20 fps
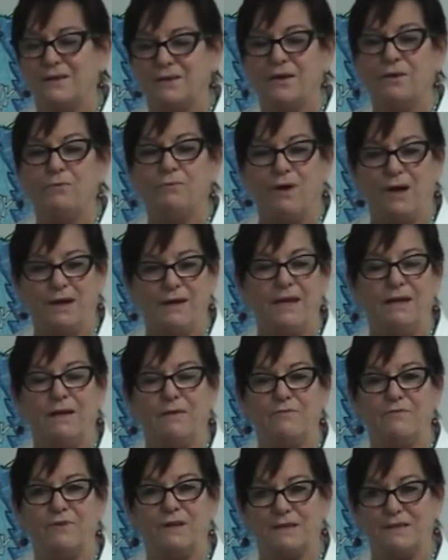right now I'm
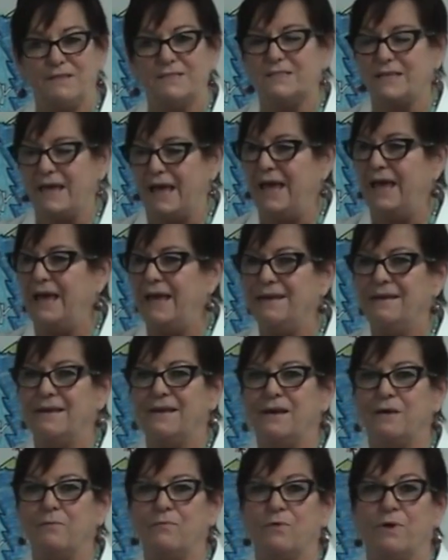feeling sad
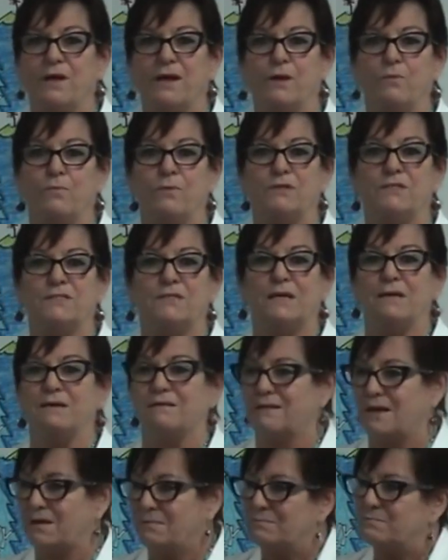and I'm really wanting,
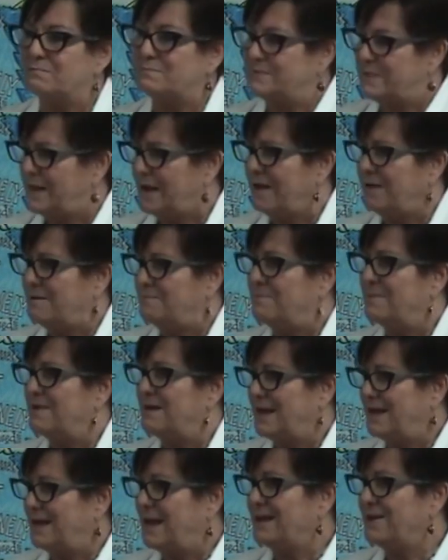and
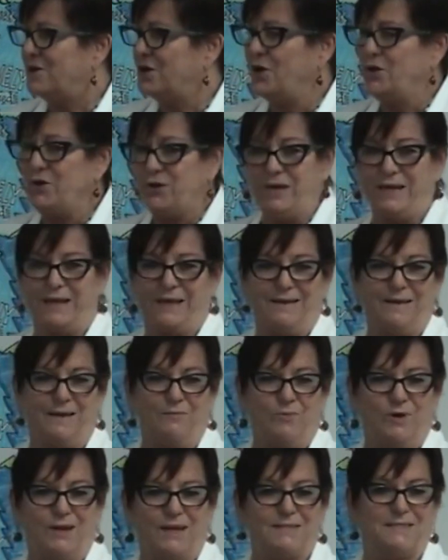lonely, I'm
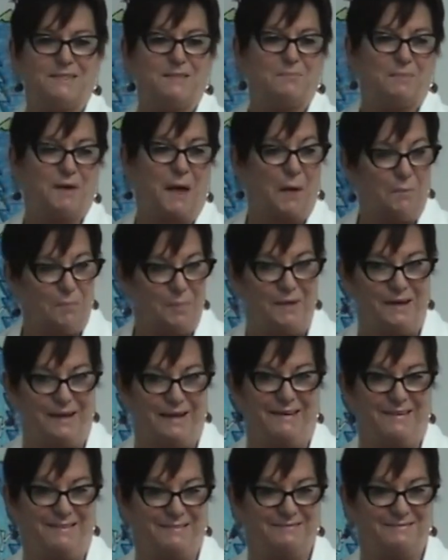wanting some
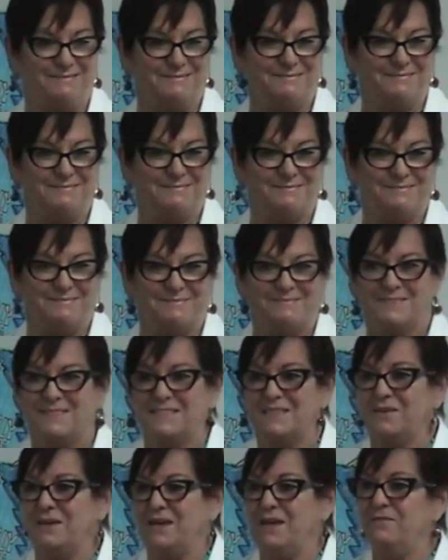company.
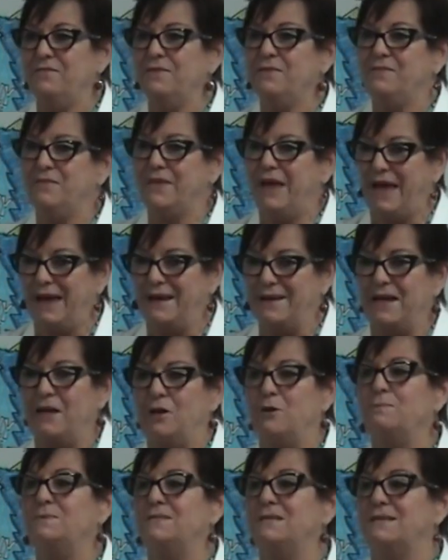So even that
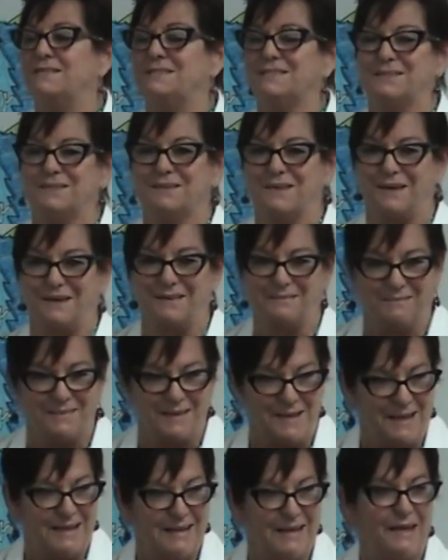helps us to kind of
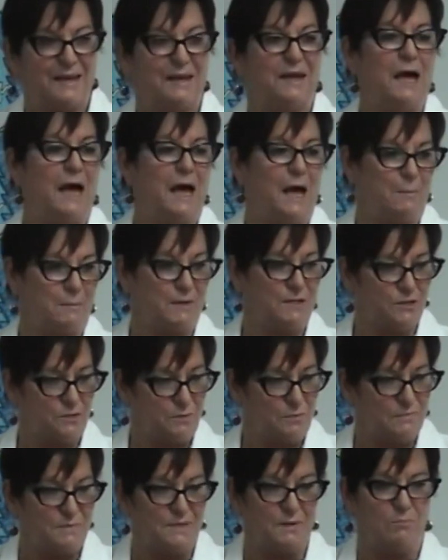get calm and do
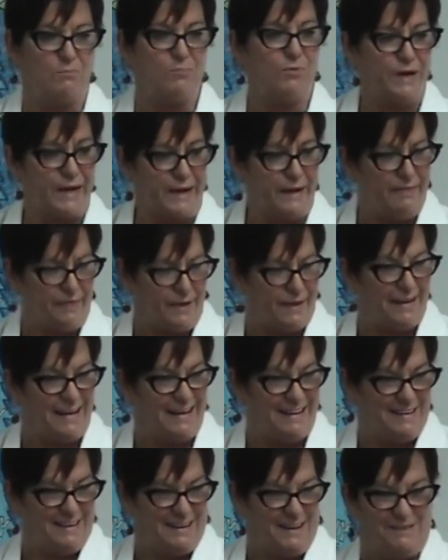some breathing.
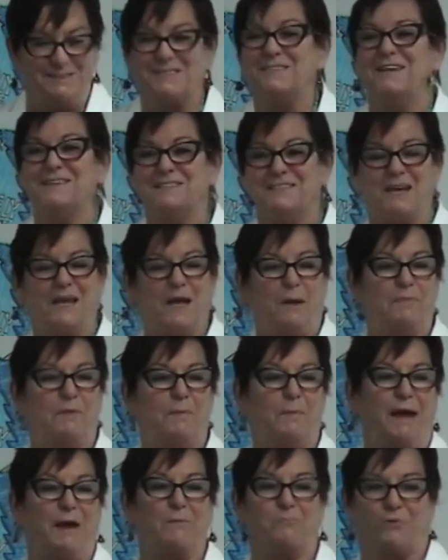Sitting up the
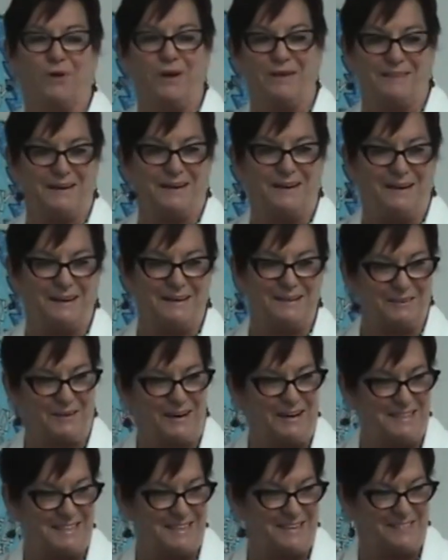back breathing like
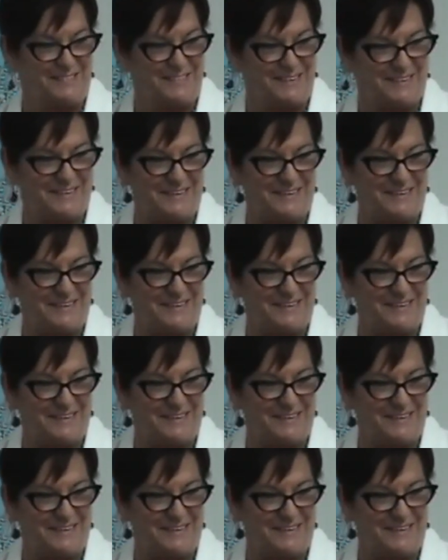crazy with